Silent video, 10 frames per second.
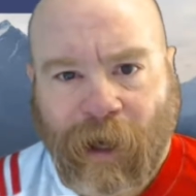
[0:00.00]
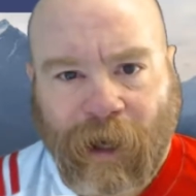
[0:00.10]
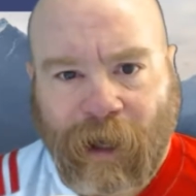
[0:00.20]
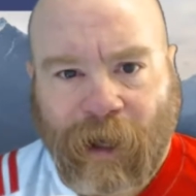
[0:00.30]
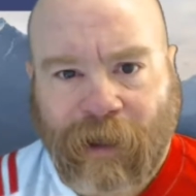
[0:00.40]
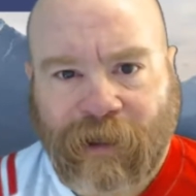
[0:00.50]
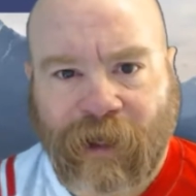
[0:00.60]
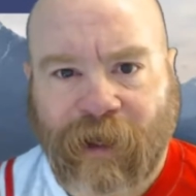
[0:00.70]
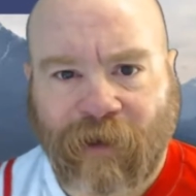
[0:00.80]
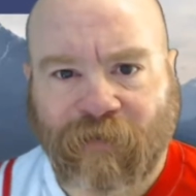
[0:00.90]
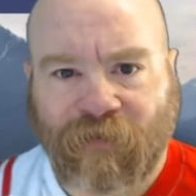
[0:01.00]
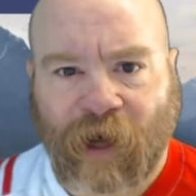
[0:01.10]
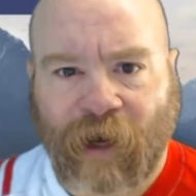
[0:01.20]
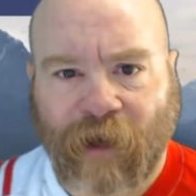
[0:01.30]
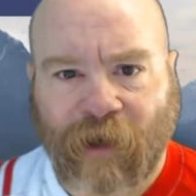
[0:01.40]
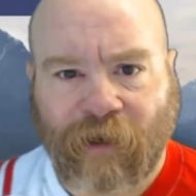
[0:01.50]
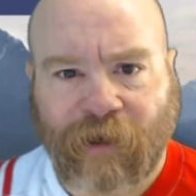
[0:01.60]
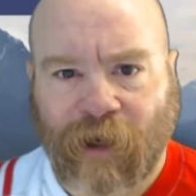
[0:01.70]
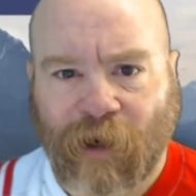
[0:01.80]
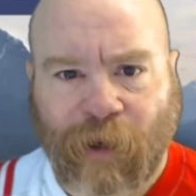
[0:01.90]
I think he's got to,
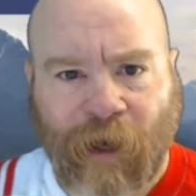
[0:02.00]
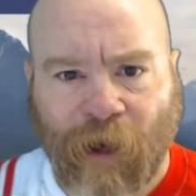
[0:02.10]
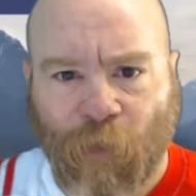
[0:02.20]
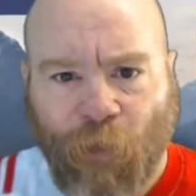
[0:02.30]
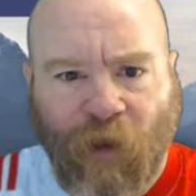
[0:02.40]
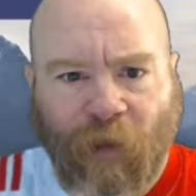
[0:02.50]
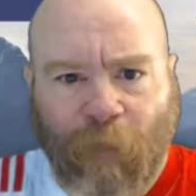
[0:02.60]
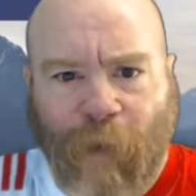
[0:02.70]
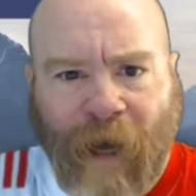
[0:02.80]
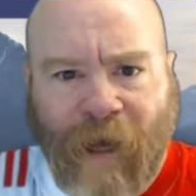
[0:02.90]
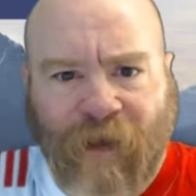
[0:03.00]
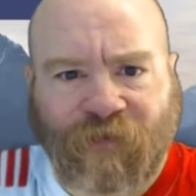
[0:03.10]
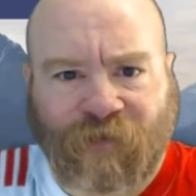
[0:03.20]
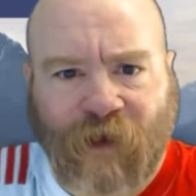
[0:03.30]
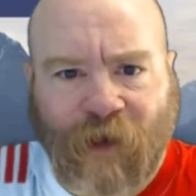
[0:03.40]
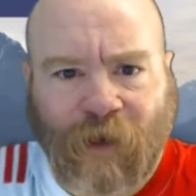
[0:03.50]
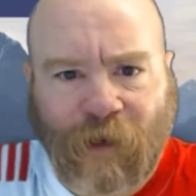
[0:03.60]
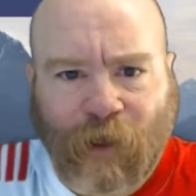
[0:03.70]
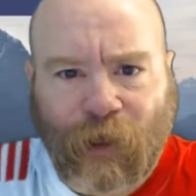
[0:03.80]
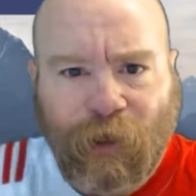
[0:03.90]
get on one of them bikes to
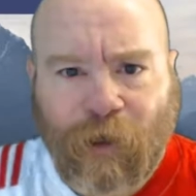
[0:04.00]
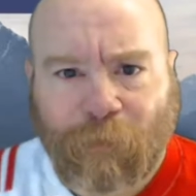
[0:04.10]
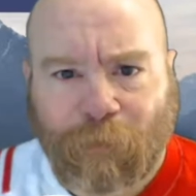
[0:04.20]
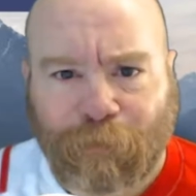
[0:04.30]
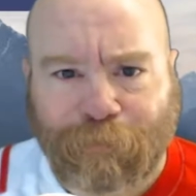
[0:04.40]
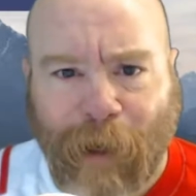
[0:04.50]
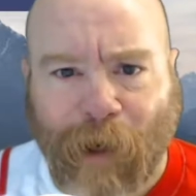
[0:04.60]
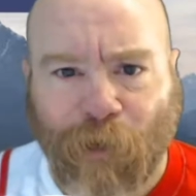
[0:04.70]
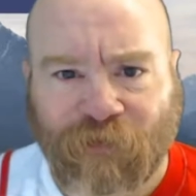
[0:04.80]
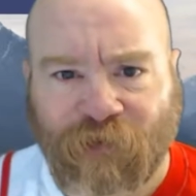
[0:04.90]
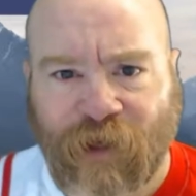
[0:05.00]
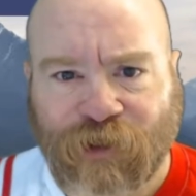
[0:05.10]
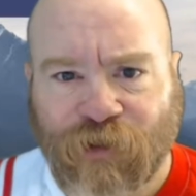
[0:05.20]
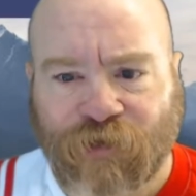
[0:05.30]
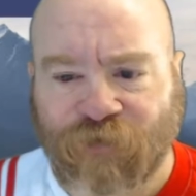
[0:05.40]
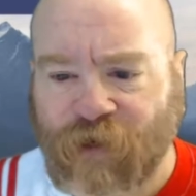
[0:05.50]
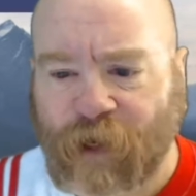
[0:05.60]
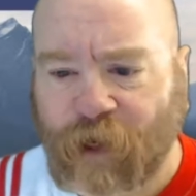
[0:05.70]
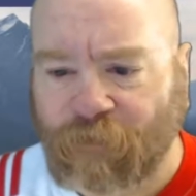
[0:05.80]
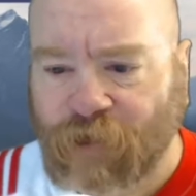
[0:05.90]
power his electricity
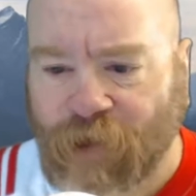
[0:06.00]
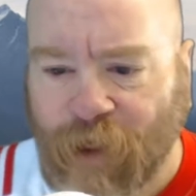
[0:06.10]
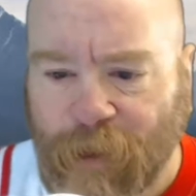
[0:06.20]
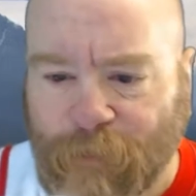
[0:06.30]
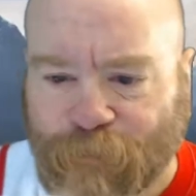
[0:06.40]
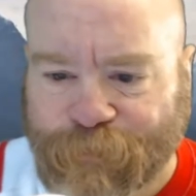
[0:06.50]
and everything.